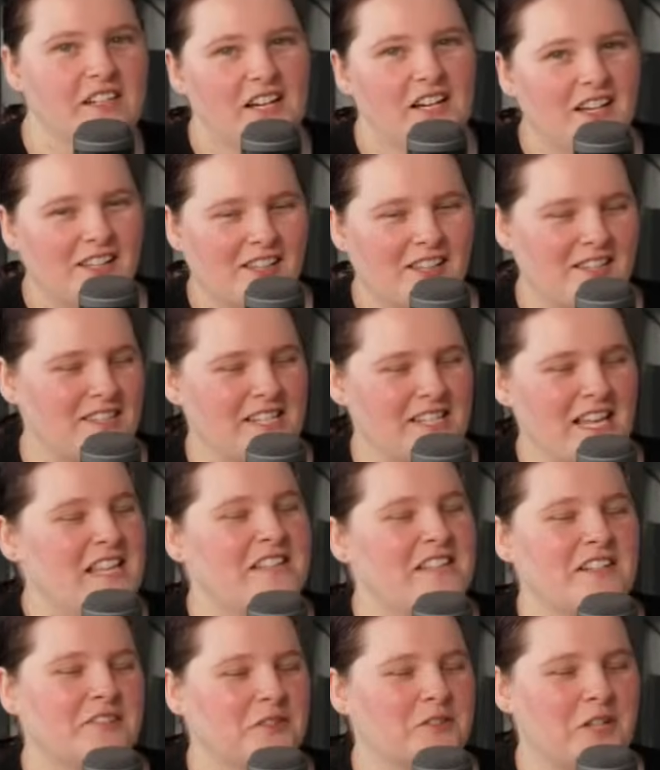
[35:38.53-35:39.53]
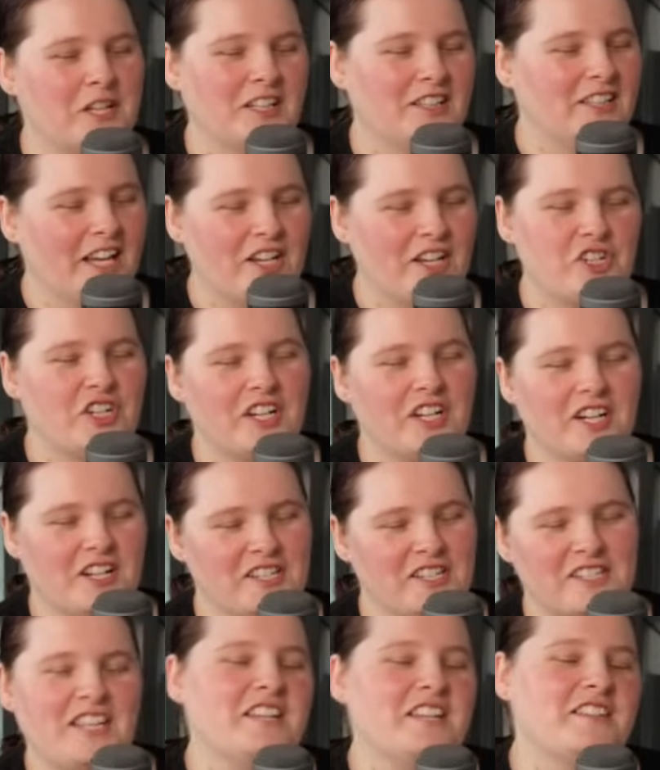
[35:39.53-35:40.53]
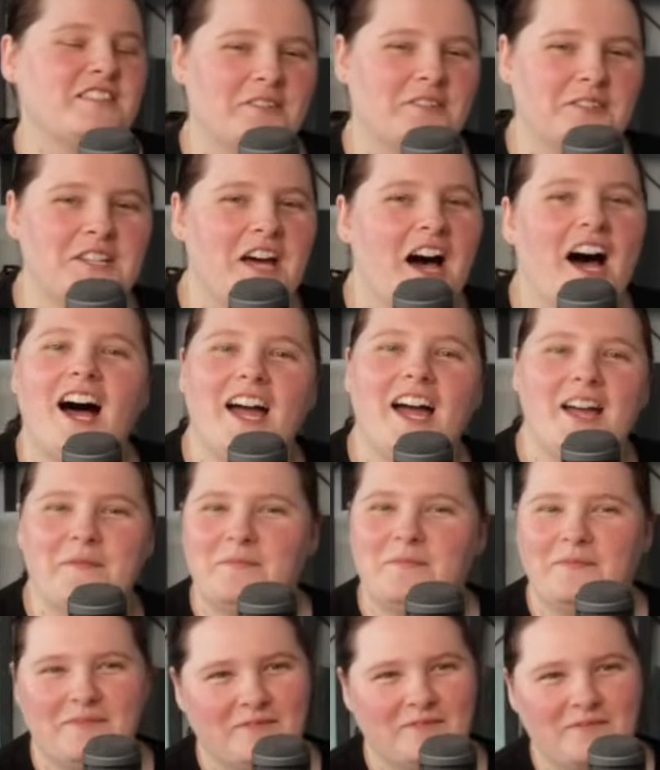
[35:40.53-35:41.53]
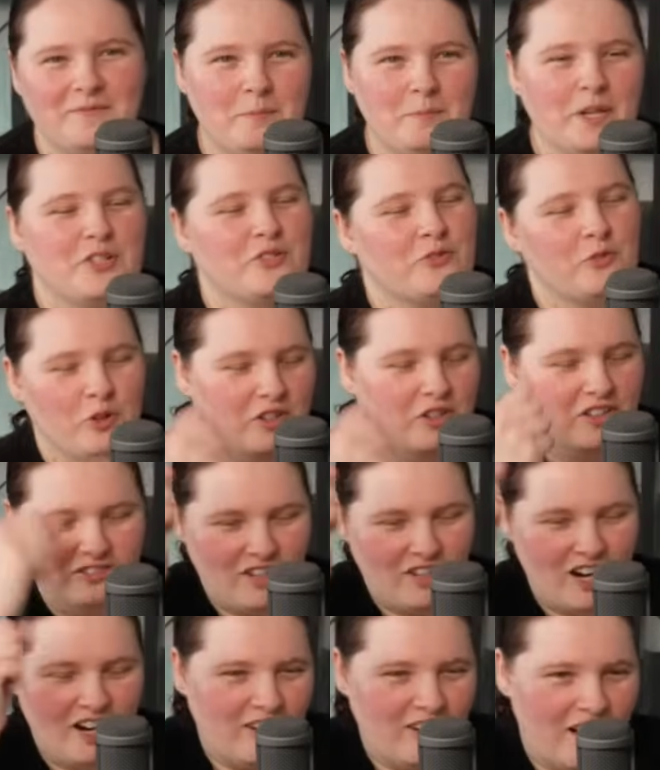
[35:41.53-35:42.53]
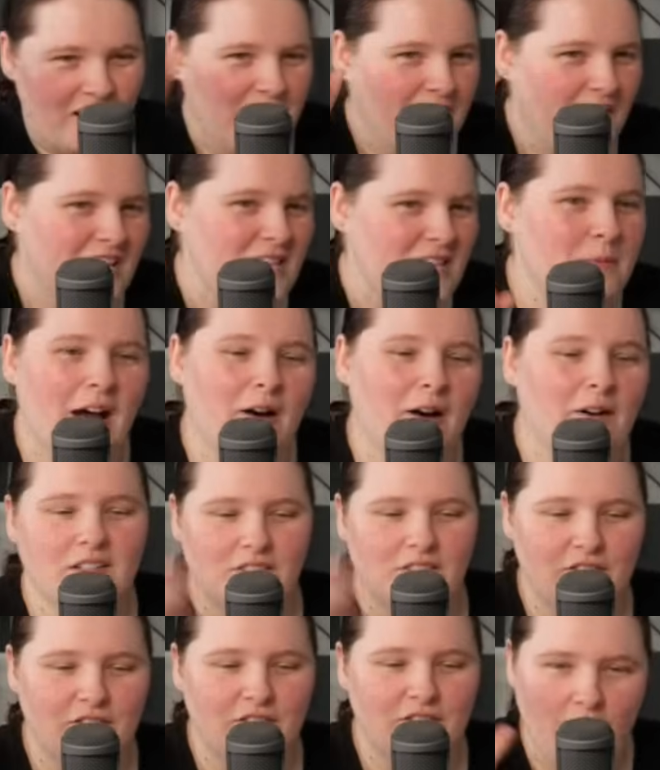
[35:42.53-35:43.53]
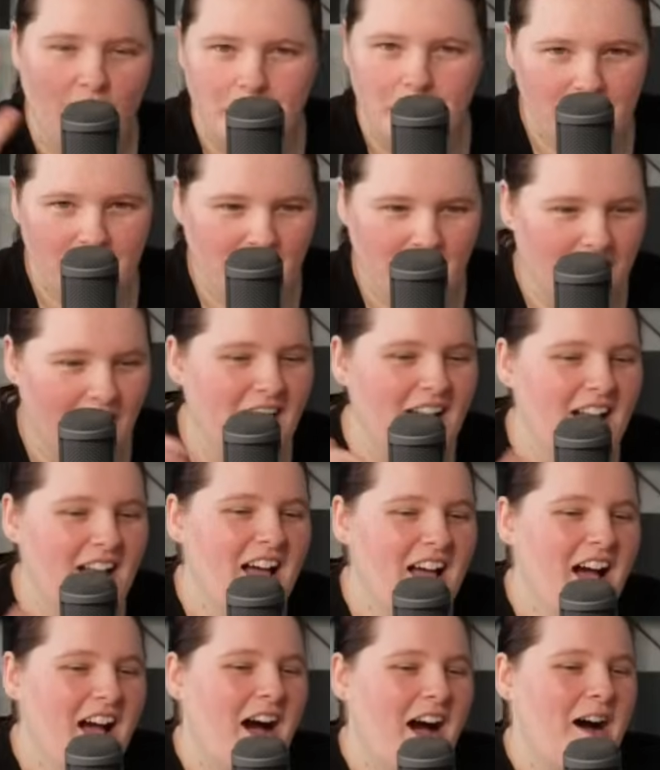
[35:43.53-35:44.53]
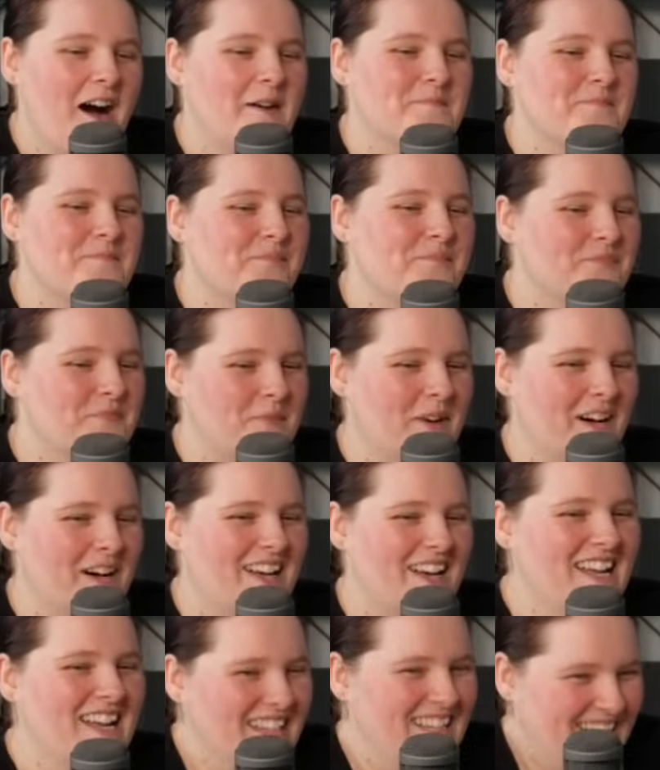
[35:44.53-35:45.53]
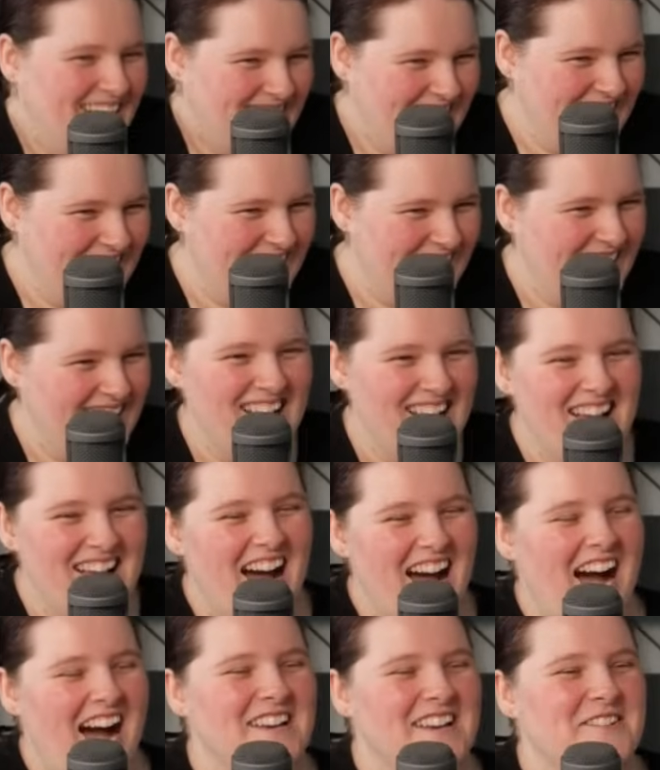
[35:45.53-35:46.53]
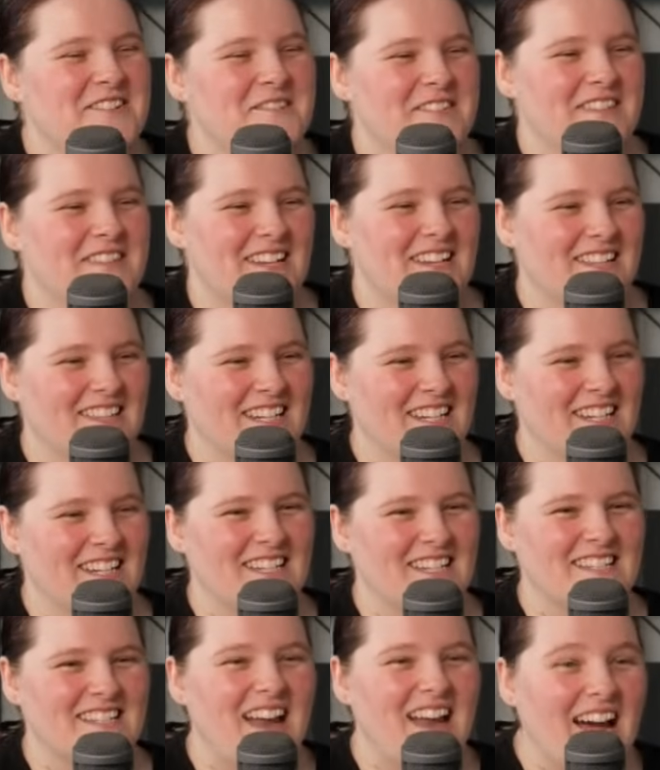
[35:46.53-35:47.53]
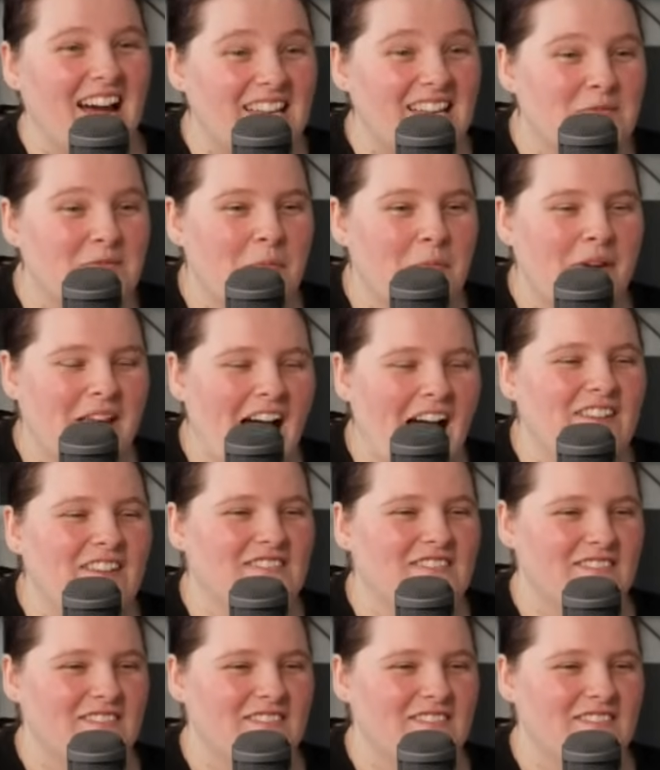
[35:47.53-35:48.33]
seasonal collection at a seasonal time? Pitchfork, rah rah, fight the power. No. All right. But I do think that it is nice when we have